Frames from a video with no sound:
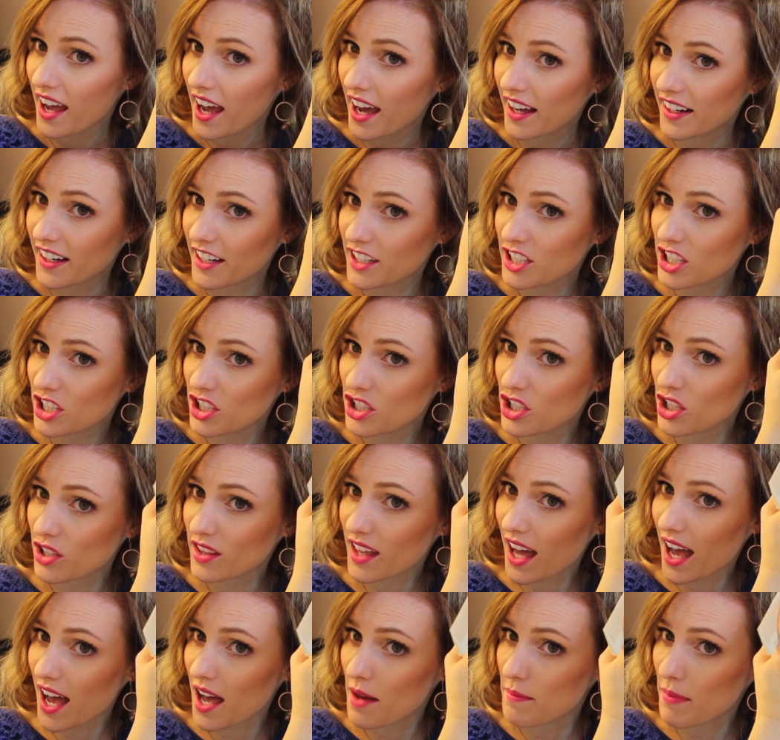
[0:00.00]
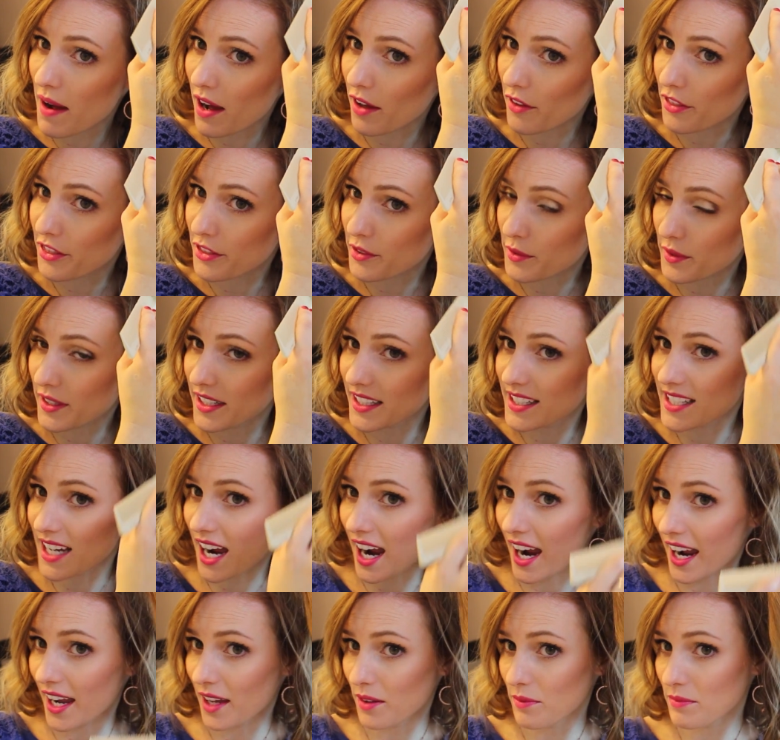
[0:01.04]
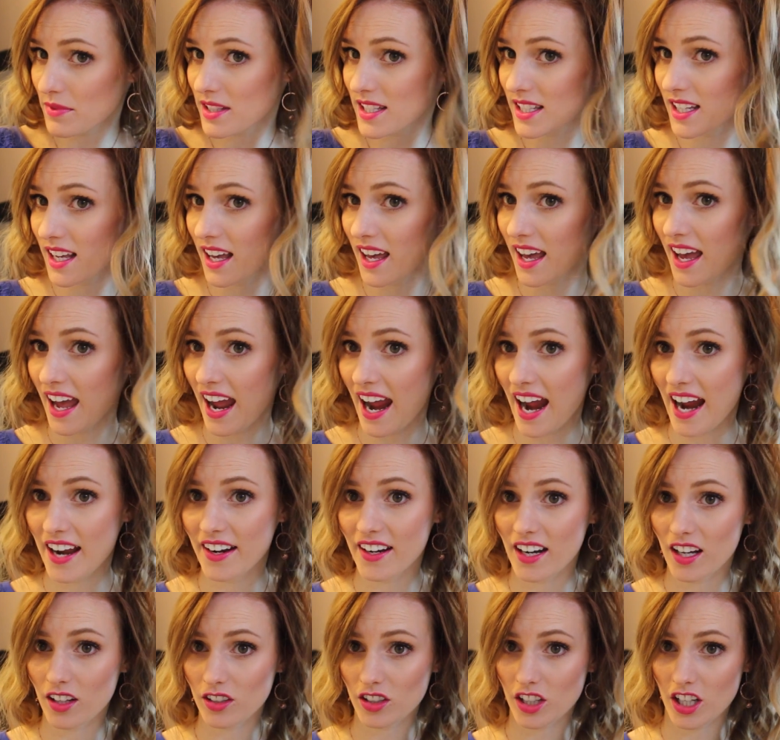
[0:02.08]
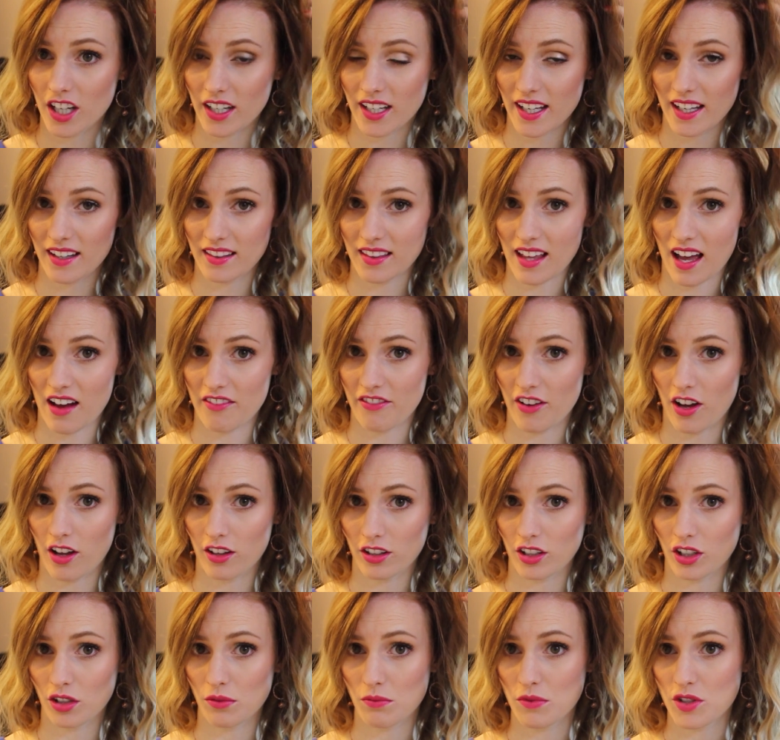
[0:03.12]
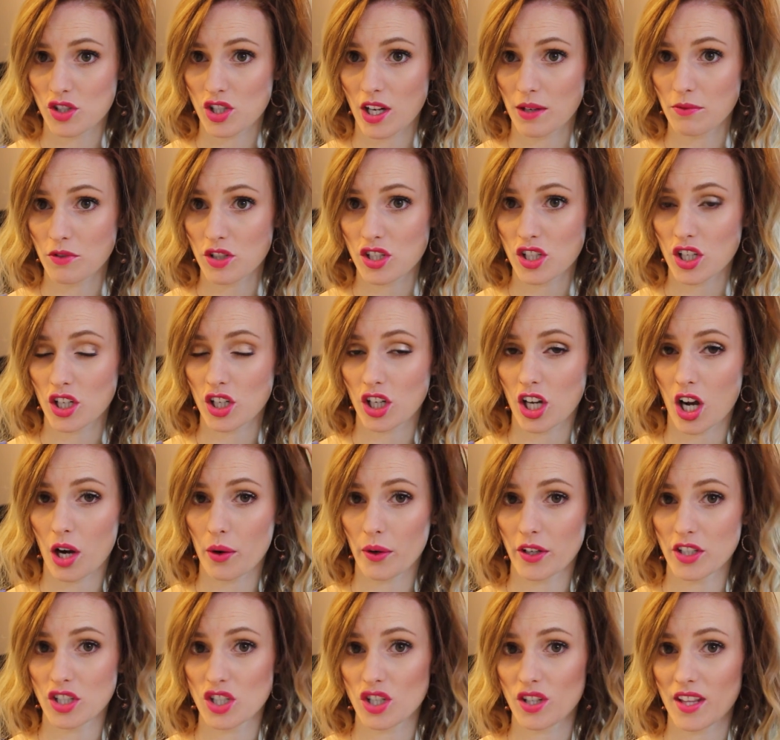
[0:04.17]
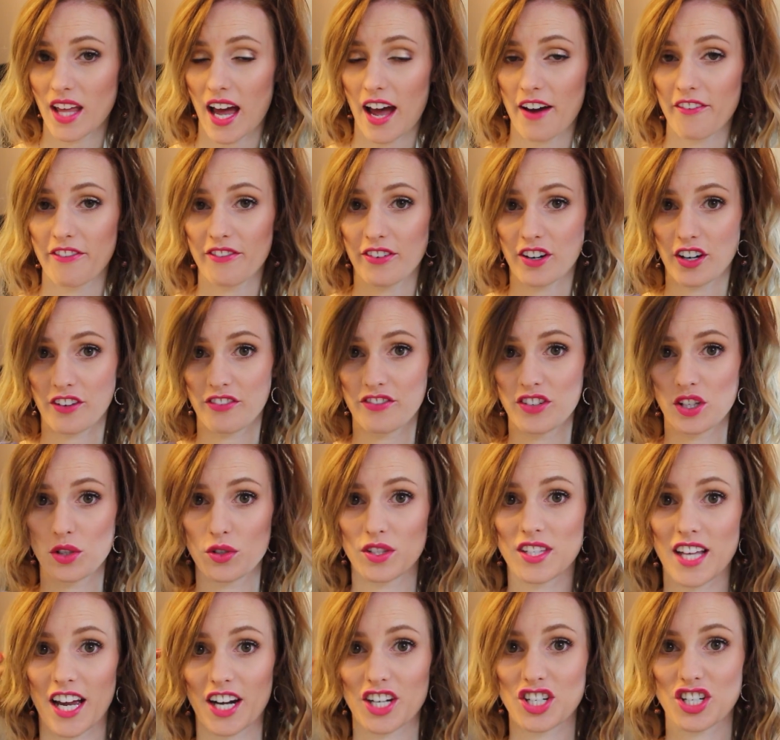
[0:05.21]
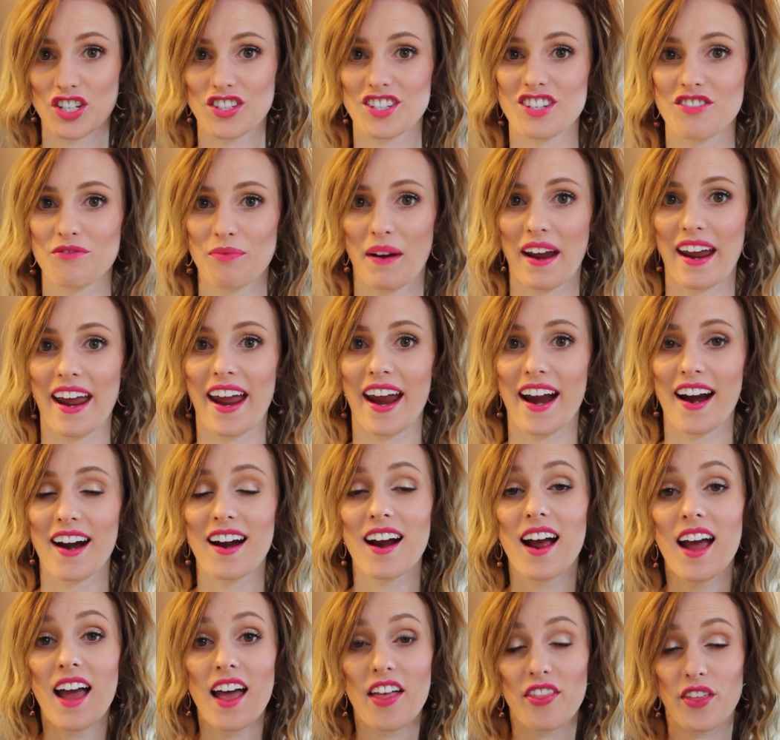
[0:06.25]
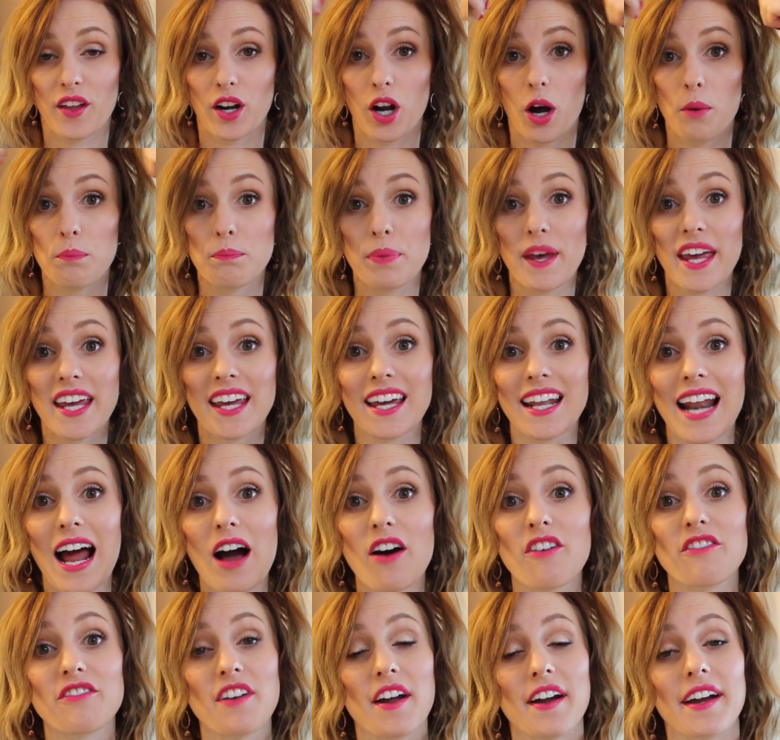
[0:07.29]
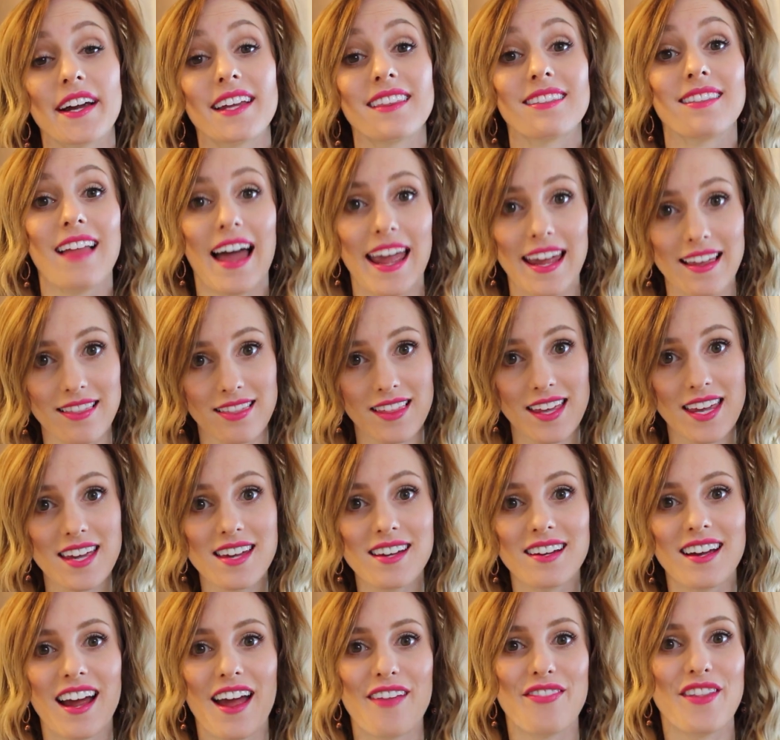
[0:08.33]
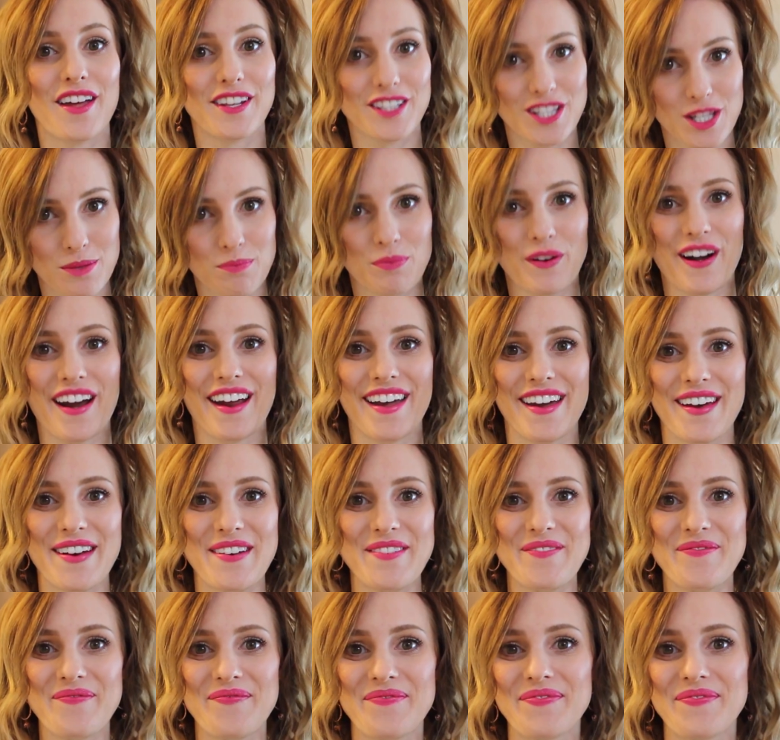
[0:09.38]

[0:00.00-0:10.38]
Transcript: And I just do that about 3 times, and look at that volume. So I'm just gonna go and do that for a few sections of my hair, then I'll pick it out very lightly and then spray it.